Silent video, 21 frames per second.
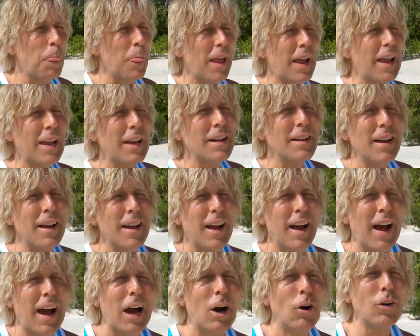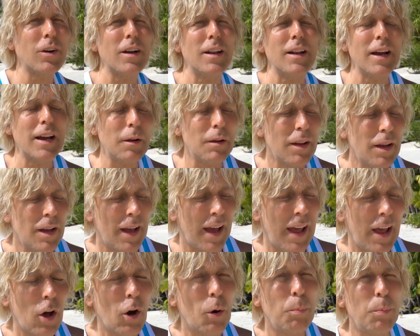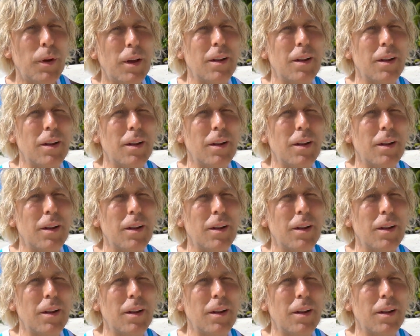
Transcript: And how can I help